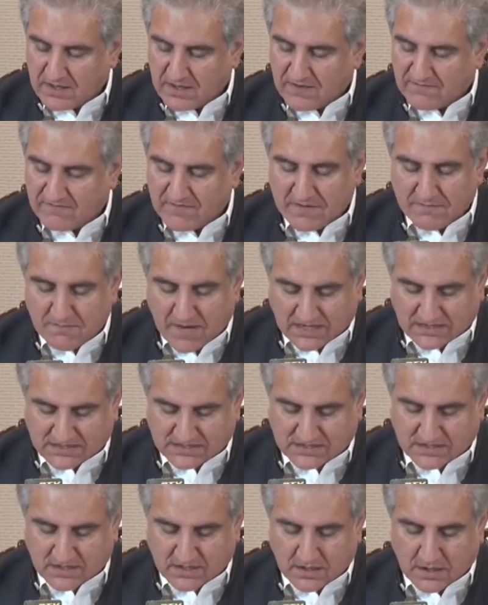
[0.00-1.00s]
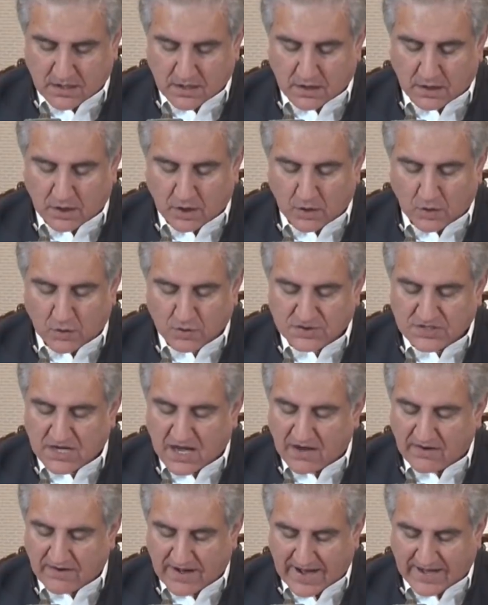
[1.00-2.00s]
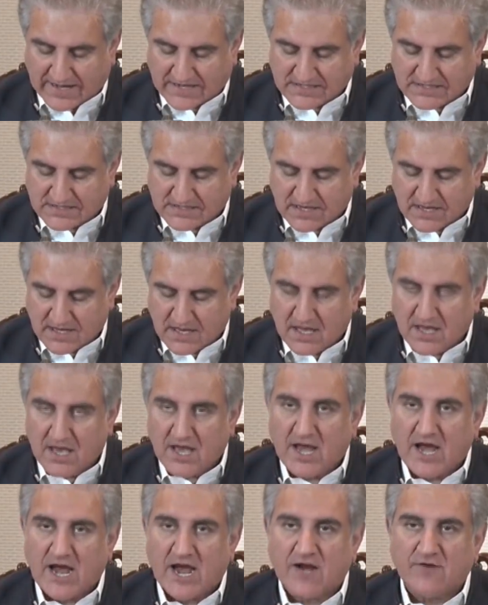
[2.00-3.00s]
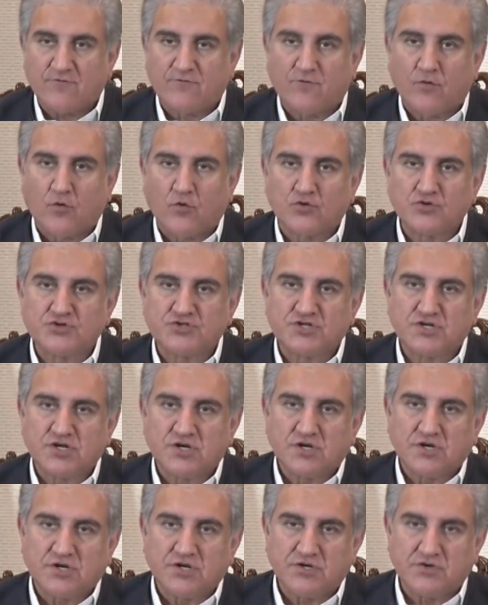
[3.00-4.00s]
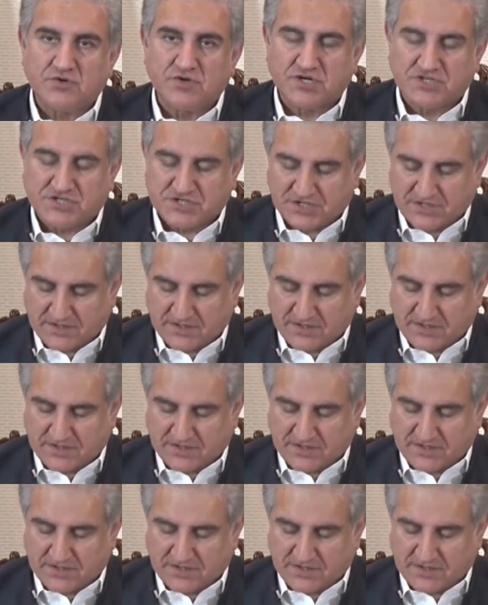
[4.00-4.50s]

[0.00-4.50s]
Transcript: we must close our ranks and forge unity.